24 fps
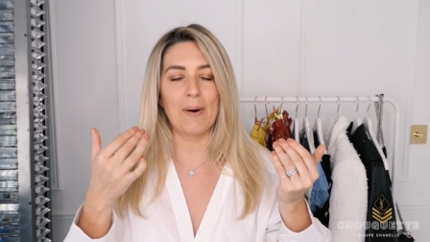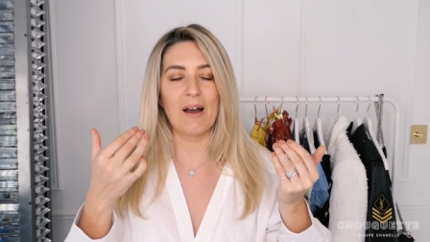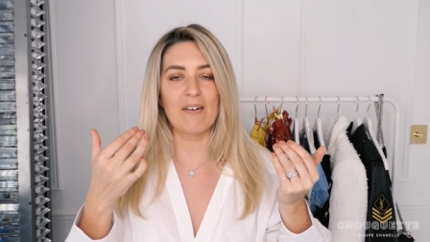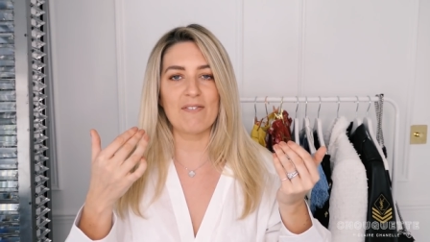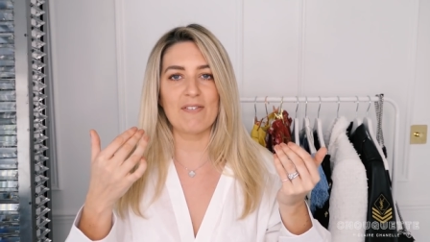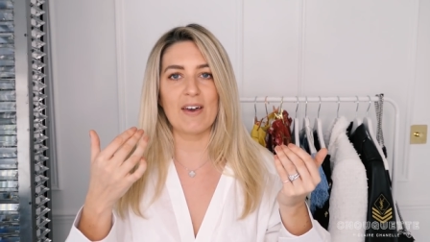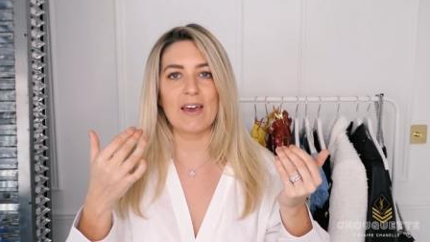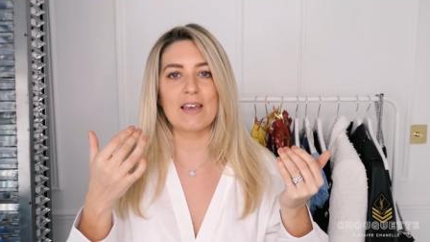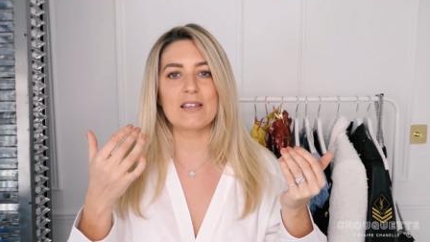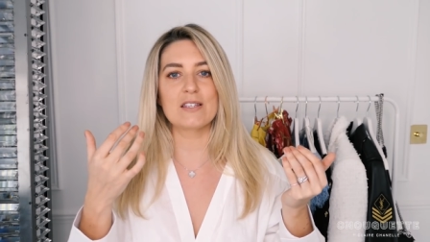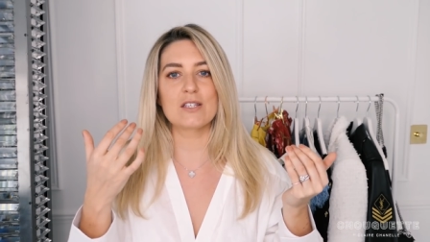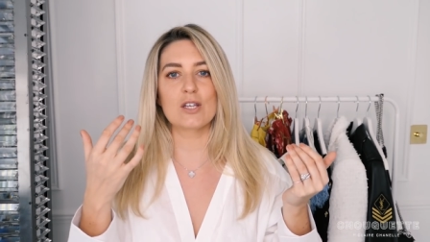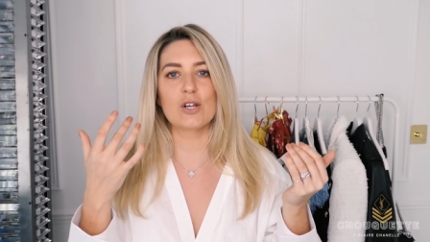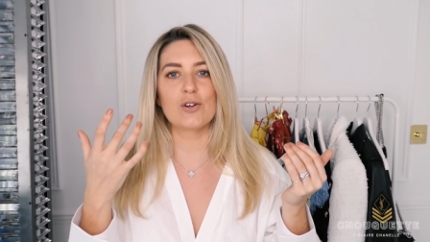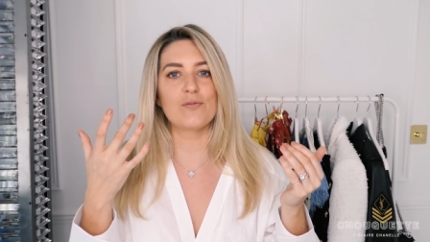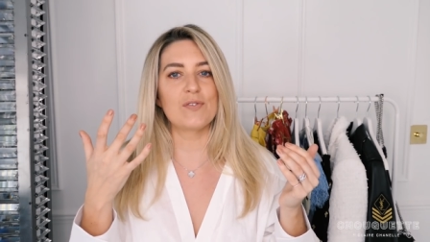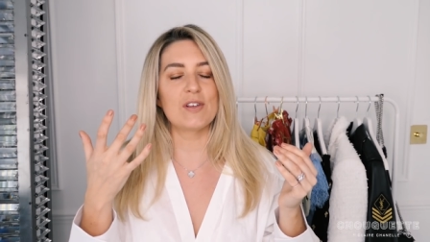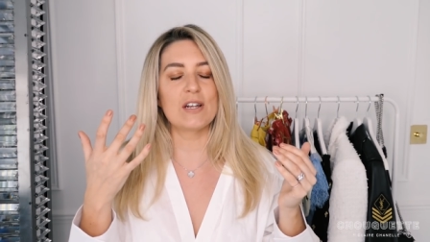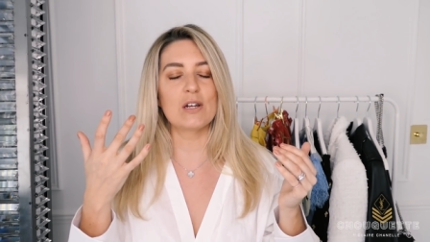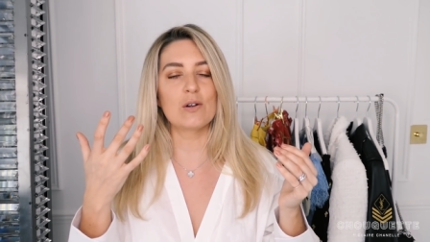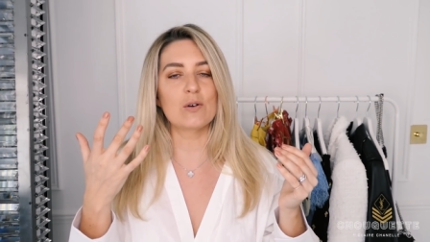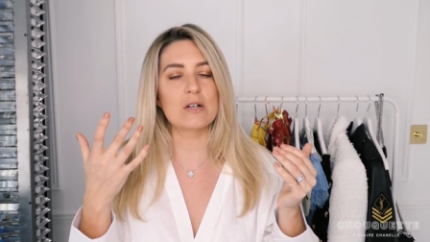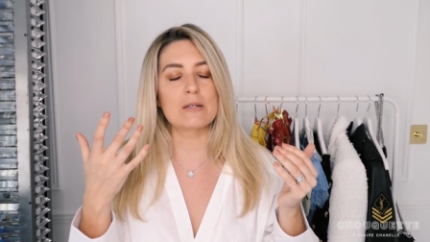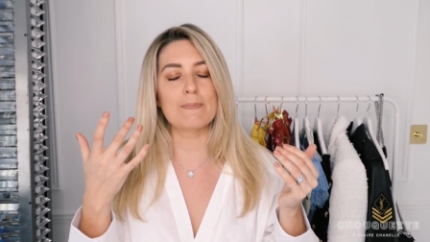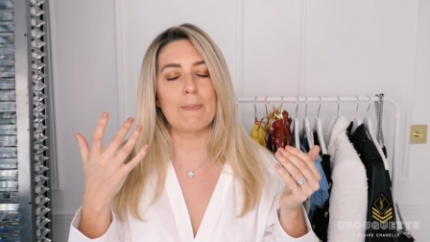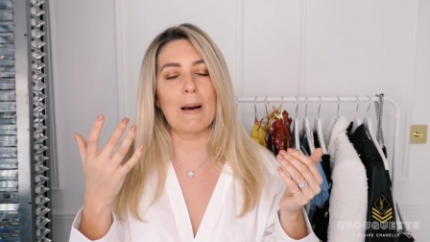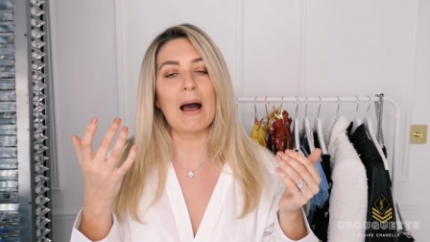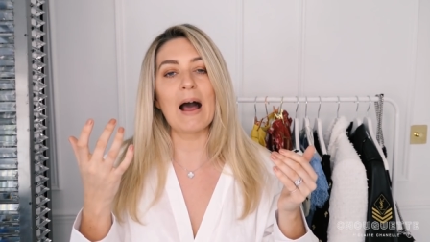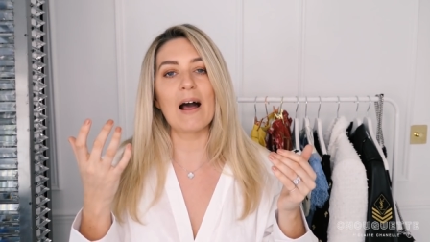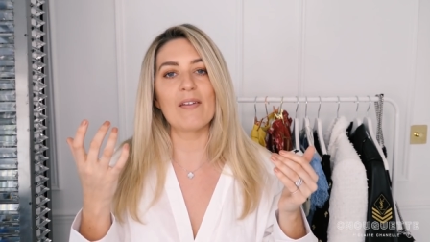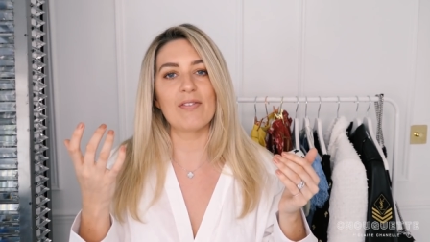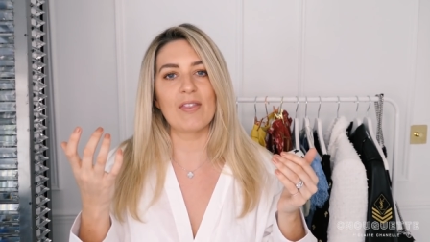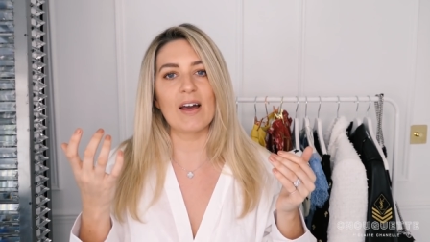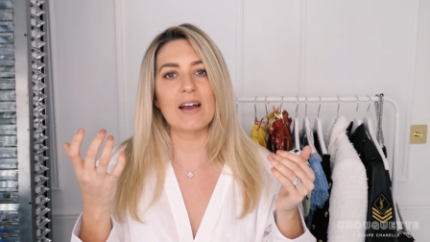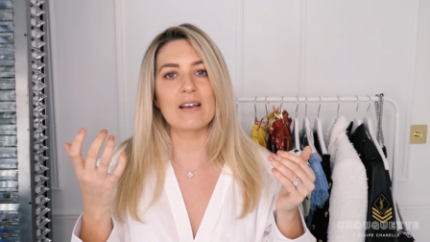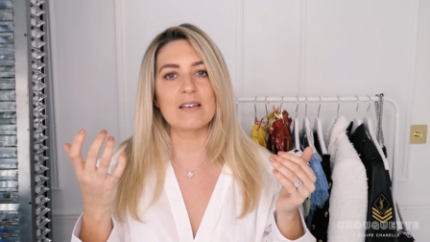my face, so if it looks
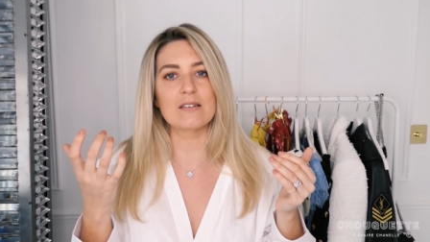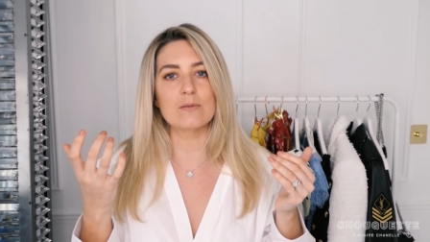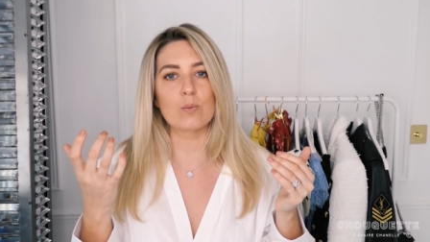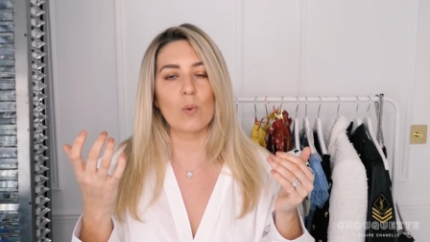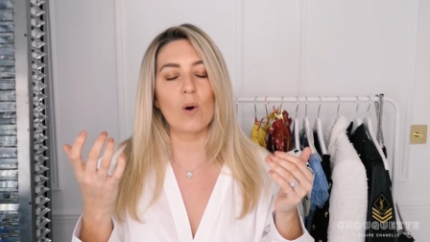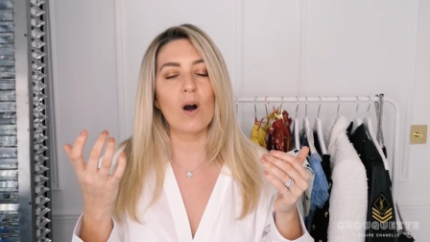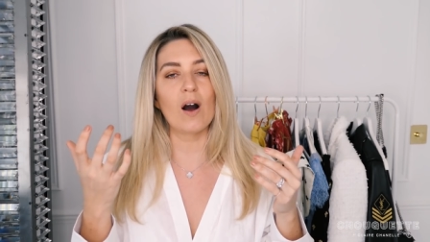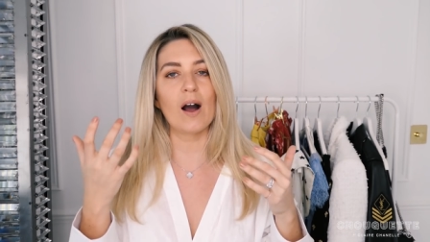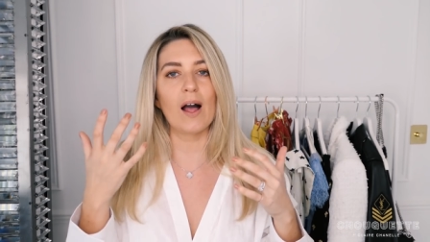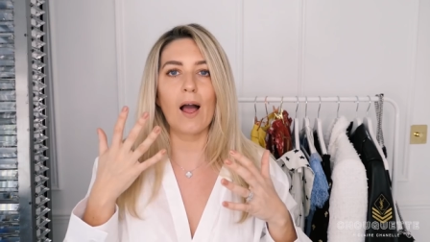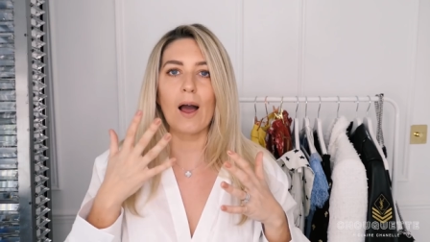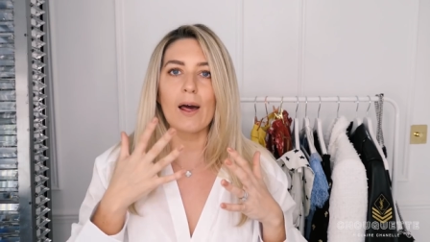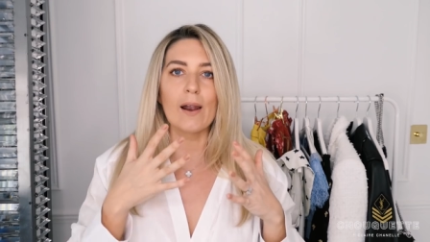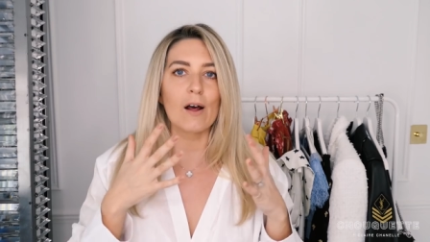bad that is why,